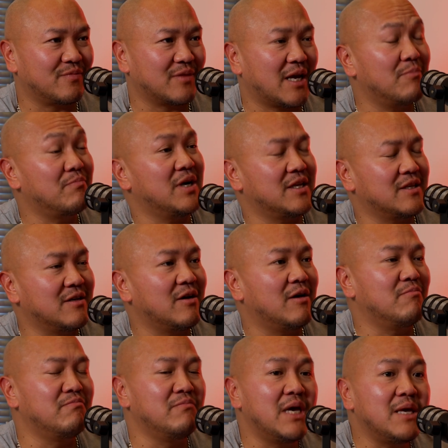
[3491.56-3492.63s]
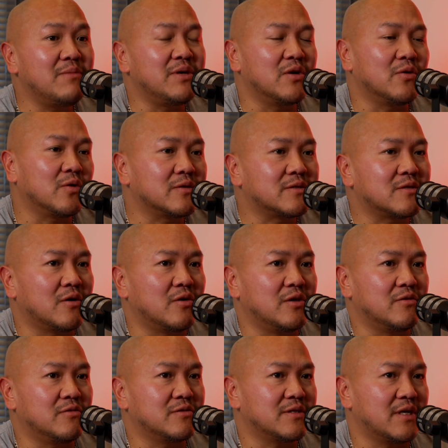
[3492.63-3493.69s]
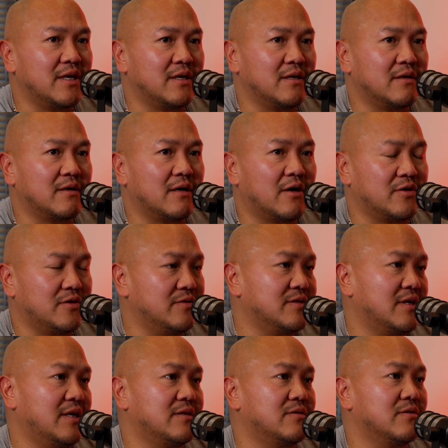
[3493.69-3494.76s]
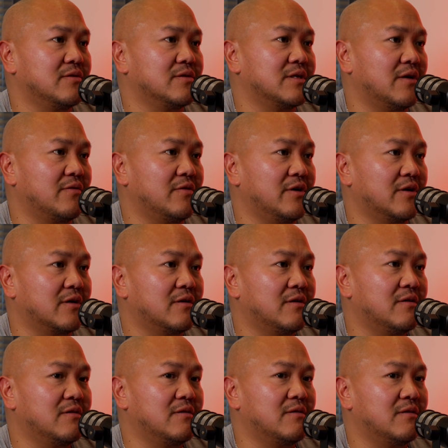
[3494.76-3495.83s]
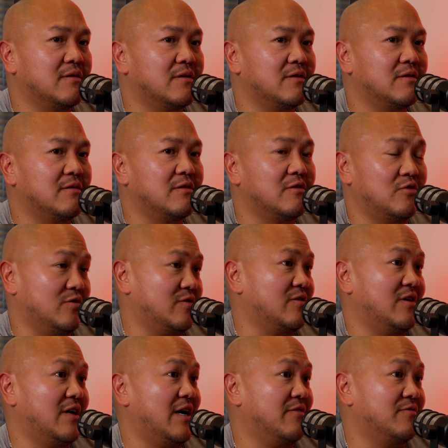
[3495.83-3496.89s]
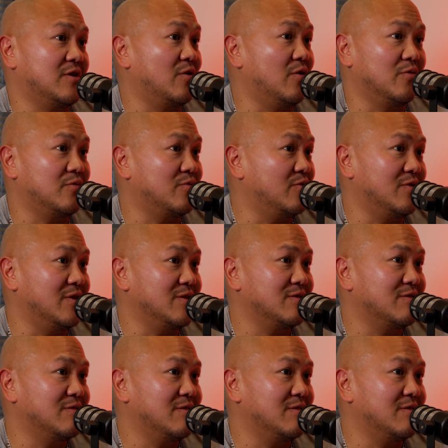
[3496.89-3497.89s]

But maybe also are you saying to yourself, look, you're just going to have to go through this.